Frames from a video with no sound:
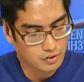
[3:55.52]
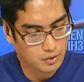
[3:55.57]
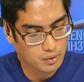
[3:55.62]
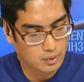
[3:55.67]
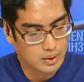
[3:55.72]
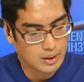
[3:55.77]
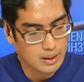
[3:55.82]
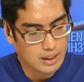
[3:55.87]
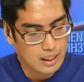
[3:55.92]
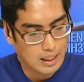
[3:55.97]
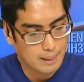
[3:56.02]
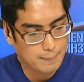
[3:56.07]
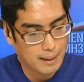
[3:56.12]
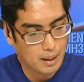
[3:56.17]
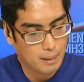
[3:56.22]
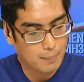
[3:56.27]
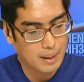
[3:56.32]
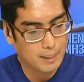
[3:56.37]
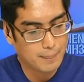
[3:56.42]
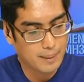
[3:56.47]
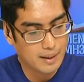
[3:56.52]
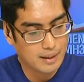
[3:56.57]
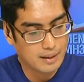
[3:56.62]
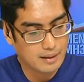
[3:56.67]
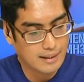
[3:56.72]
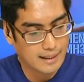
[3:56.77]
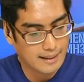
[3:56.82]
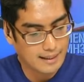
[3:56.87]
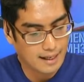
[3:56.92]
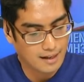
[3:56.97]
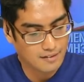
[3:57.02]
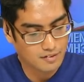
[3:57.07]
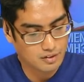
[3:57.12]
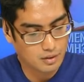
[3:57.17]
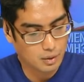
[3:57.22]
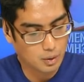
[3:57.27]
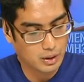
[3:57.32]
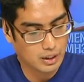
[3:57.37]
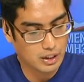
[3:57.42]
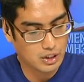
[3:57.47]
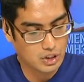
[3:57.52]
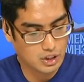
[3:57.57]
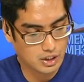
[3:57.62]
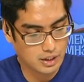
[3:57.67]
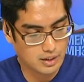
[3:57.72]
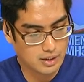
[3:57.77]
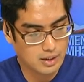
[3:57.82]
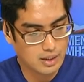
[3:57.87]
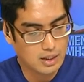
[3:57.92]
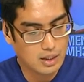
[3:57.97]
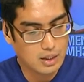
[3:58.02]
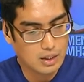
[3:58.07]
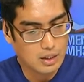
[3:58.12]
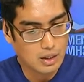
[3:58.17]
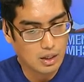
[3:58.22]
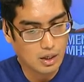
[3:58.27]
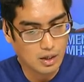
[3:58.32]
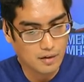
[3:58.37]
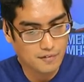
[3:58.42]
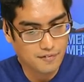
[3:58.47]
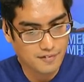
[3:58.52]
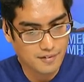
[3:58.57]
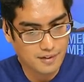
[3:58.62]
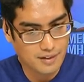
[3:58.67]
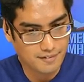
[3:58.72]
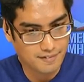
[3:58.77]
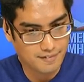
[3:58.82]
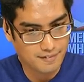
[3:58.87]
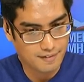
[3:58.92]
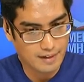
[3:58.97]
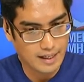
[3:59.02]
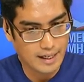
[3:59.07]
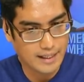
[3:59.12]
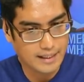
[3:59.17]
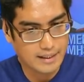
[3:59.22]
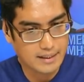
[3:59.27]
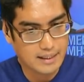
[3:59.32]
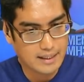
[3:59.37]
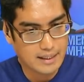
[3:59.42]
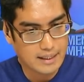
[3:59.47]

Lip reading: you about maybe the last location of the flight